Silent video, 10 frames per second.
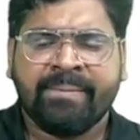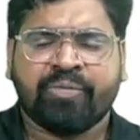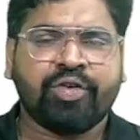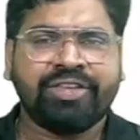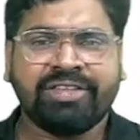
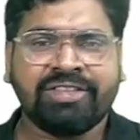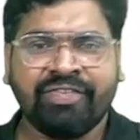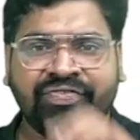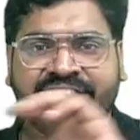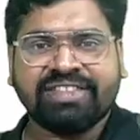So this is the
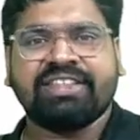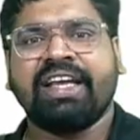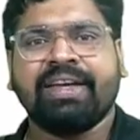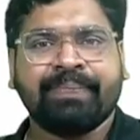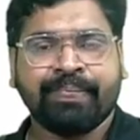first
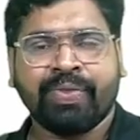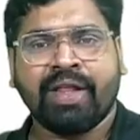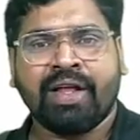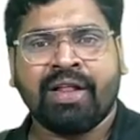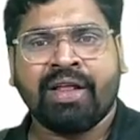thing.
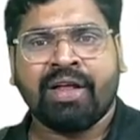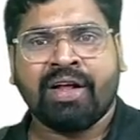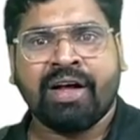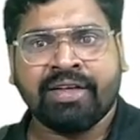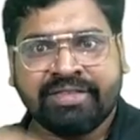
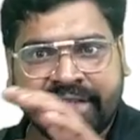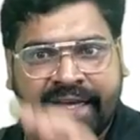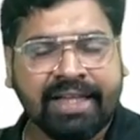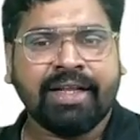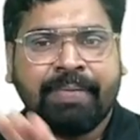
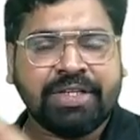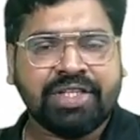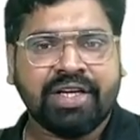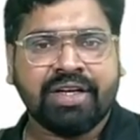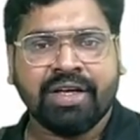Seeing the
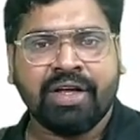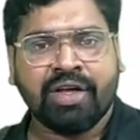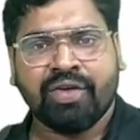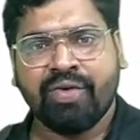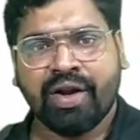patient,
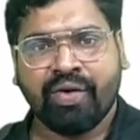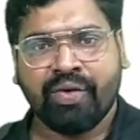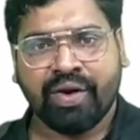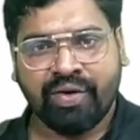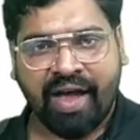you are
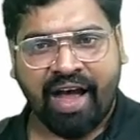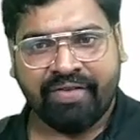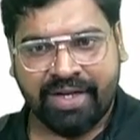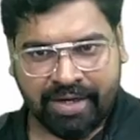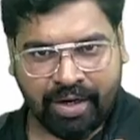going to have
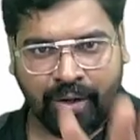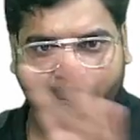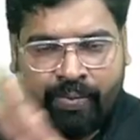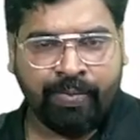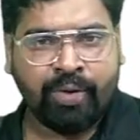a
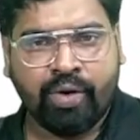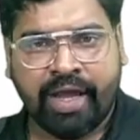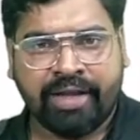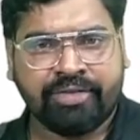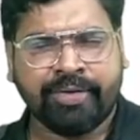clue.
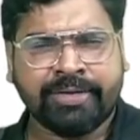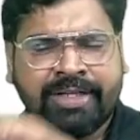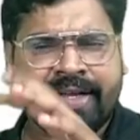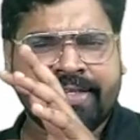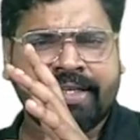Okay, so
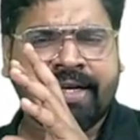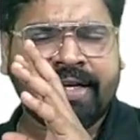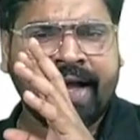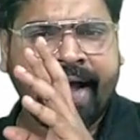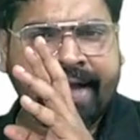there is
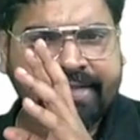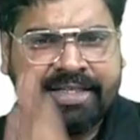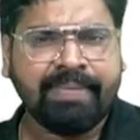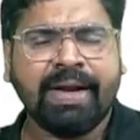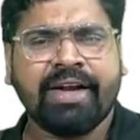
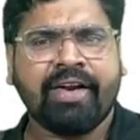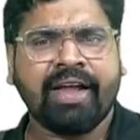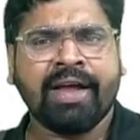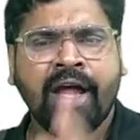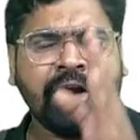asymmetric,